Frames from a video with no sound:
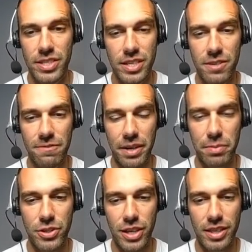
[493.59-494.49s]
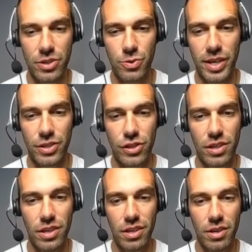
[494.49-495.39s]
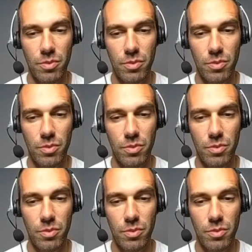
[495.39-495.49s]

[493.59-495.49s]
resisted fire punch at this range,